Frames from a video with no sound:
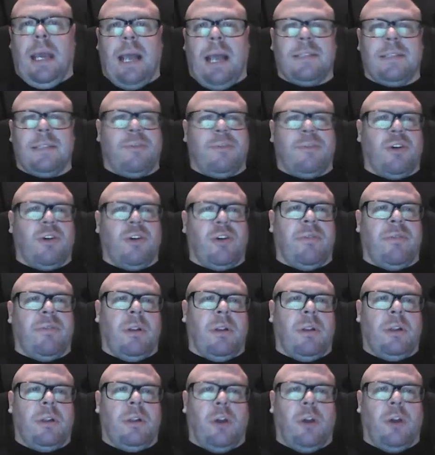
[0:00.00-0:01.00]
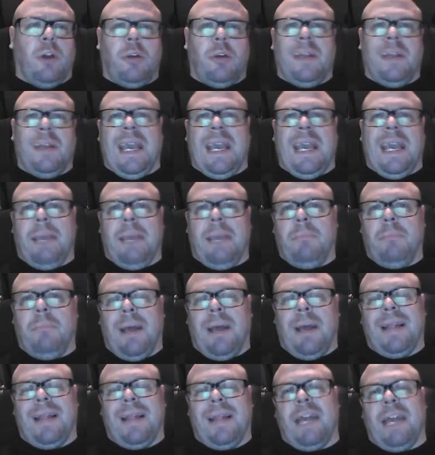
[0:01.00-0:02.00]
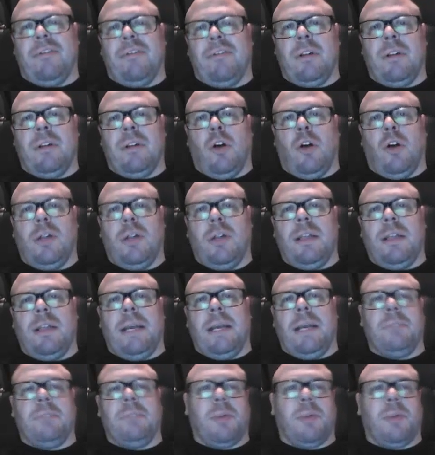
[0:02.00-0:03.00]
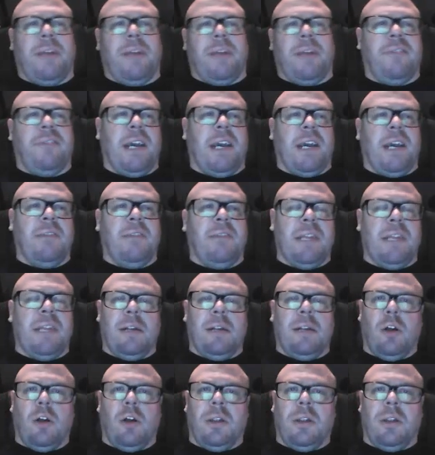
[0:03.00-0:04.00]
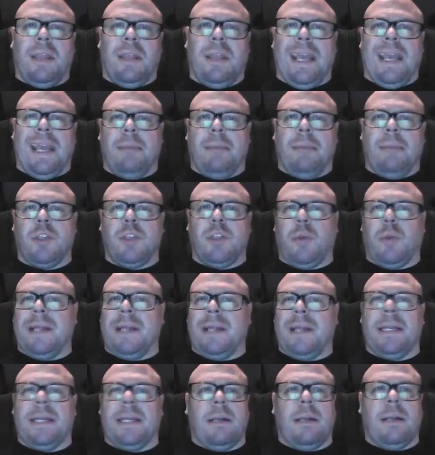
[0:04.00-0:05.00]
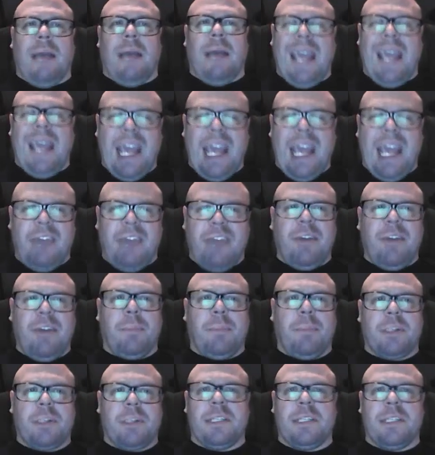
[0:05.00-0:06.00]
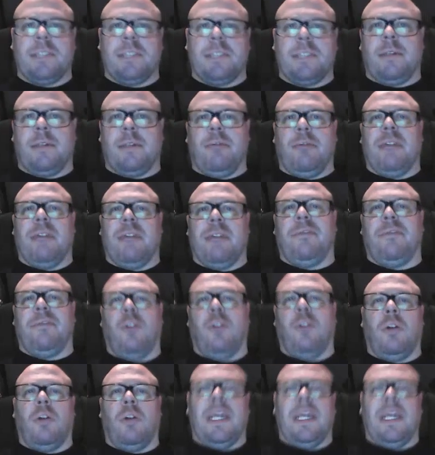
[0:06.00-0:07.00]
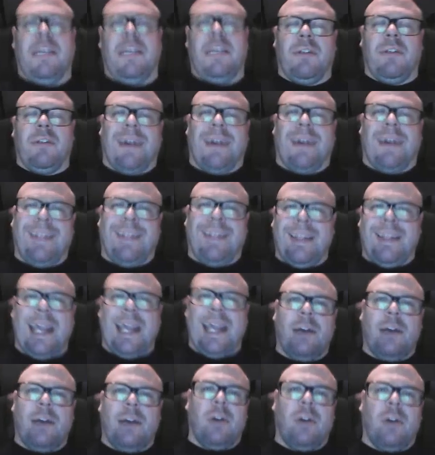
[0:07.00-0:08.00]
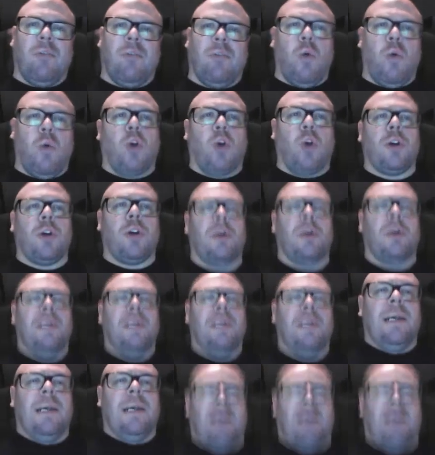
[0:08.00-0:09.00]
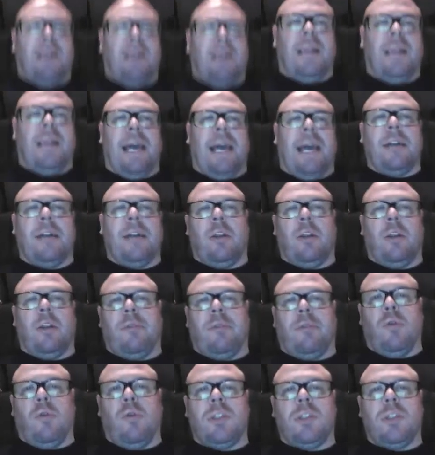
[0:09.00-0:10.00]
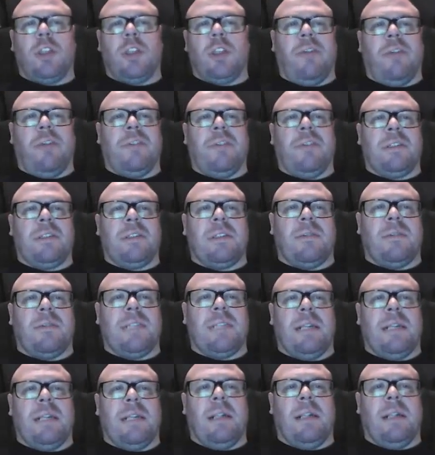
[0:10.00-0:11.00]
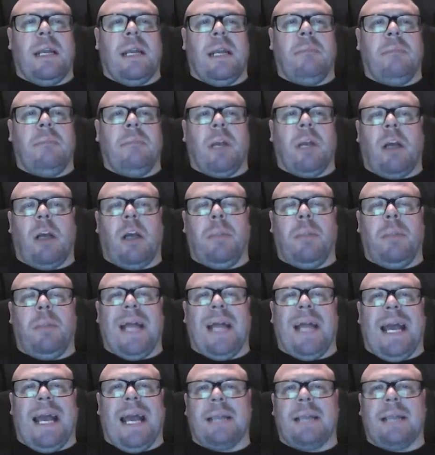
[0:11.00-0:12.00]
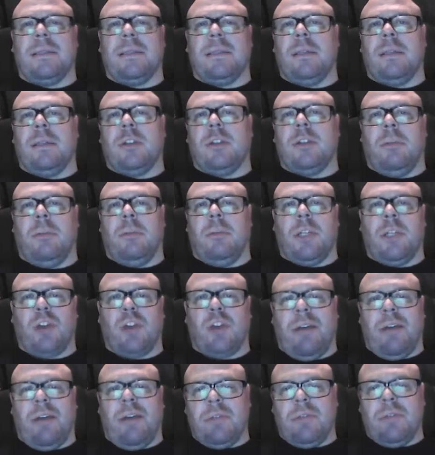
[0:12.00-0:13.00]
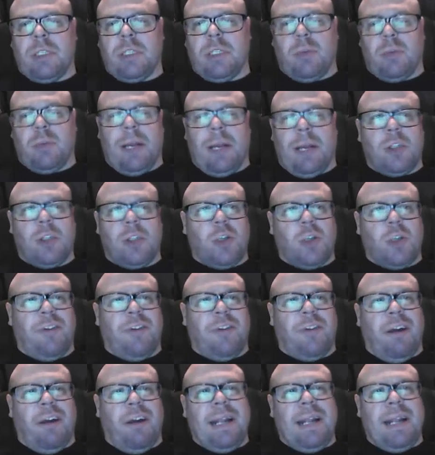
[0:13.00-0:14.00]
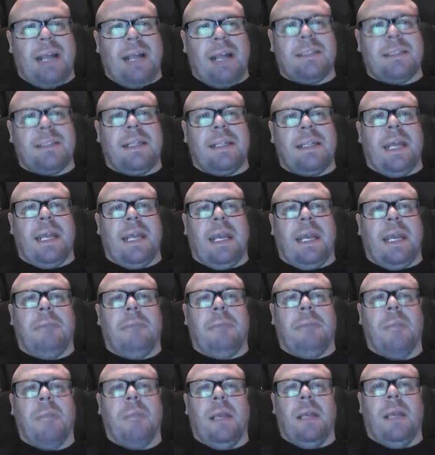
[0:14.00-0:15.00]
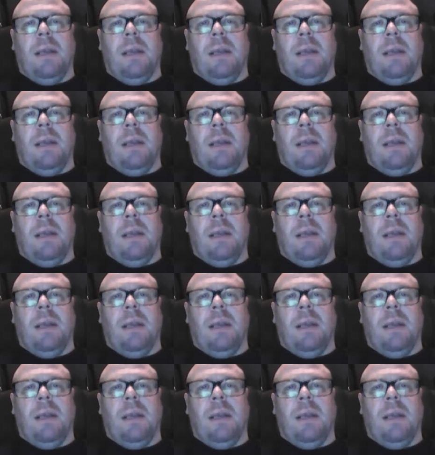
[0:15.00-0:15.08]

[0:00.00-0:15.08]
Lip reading: As I've driven down the M11 onto the M25, then onto the M20, heavy persistent rainfall, even a layer of water lying on the road surface. I've seen a couple of accidents on my travels as well. So a very nasty day,